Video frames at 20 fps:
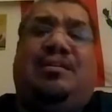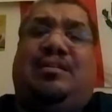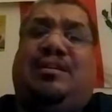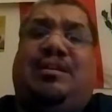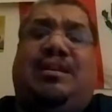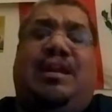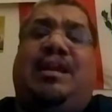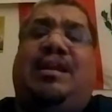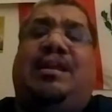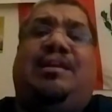
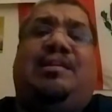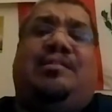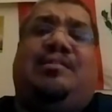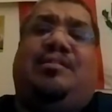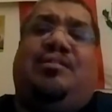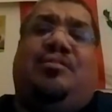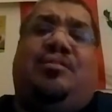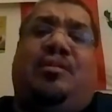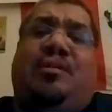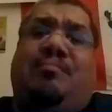changed.
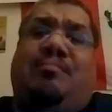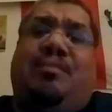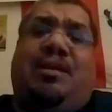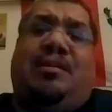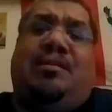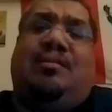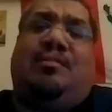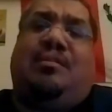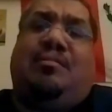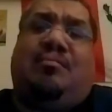You know what I
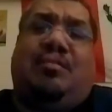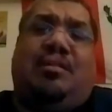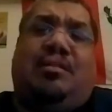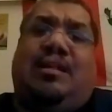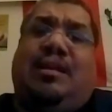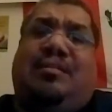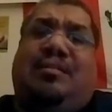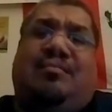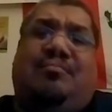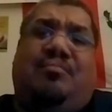mean?
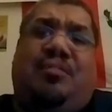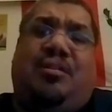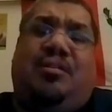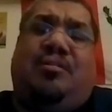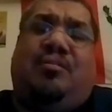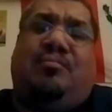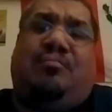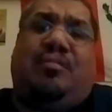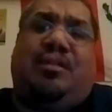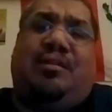That, you
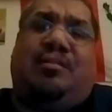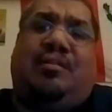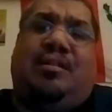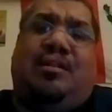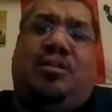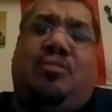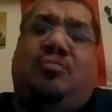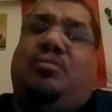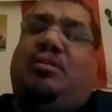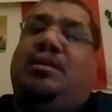know, the
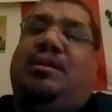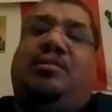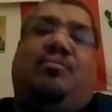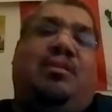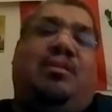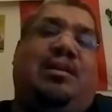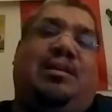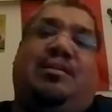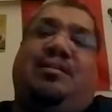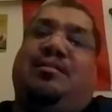new
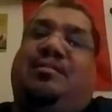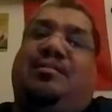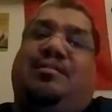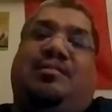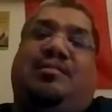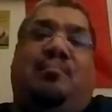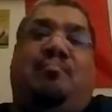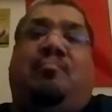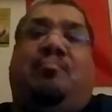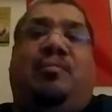generation
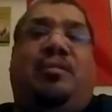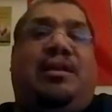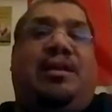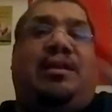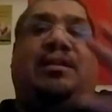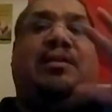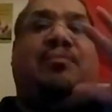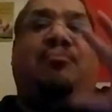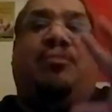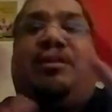just
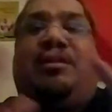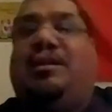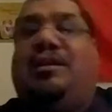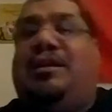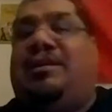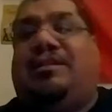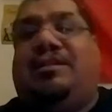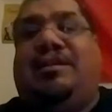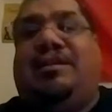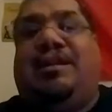completely
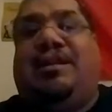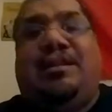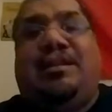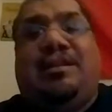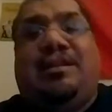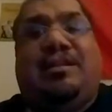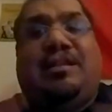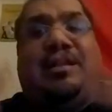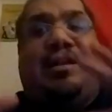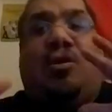rejected
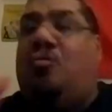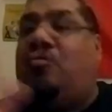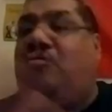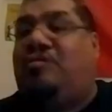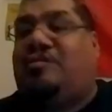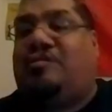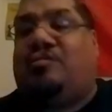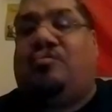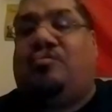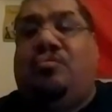anything old
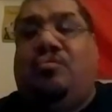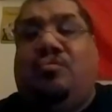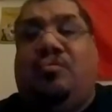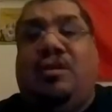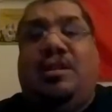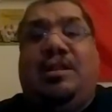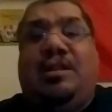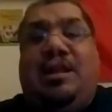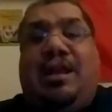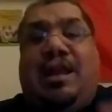school,
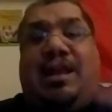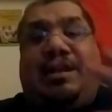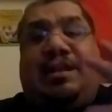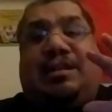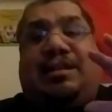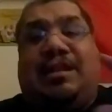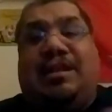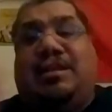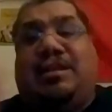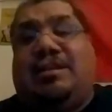
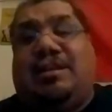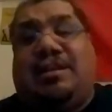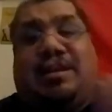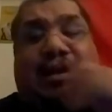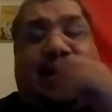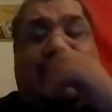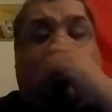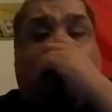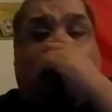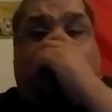anything
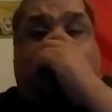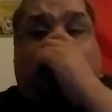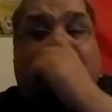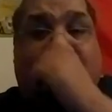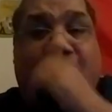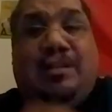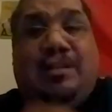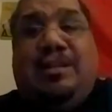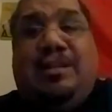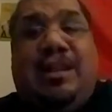Chicano,
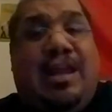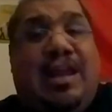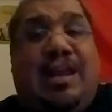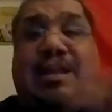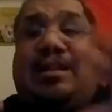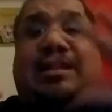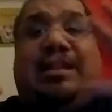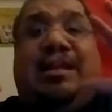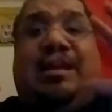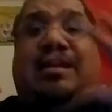
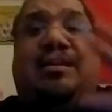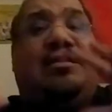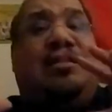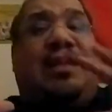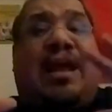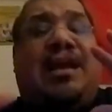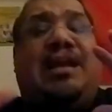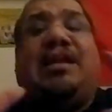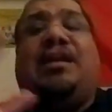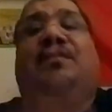anything,
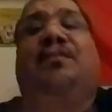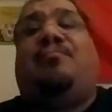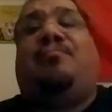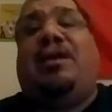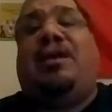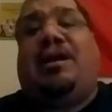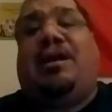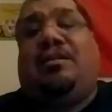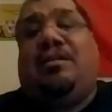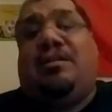any of
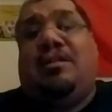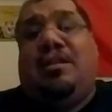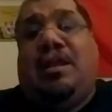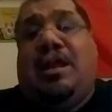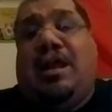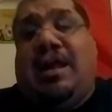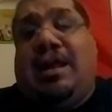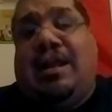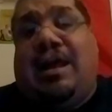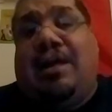that.
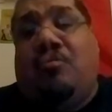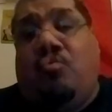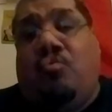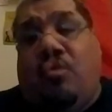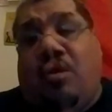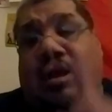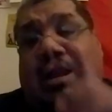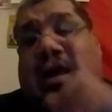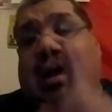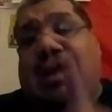And
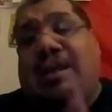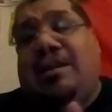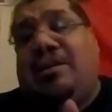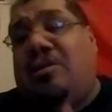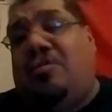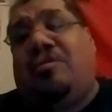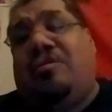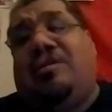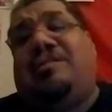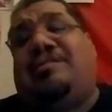what I
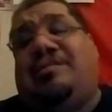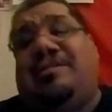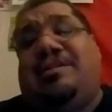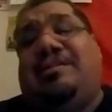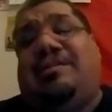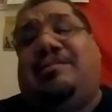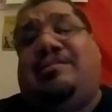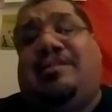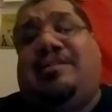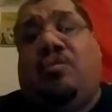notice
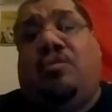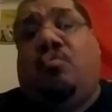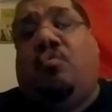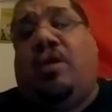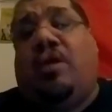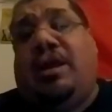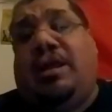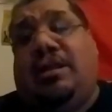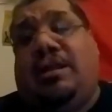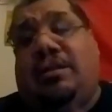is that
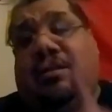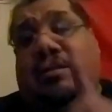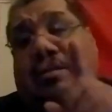when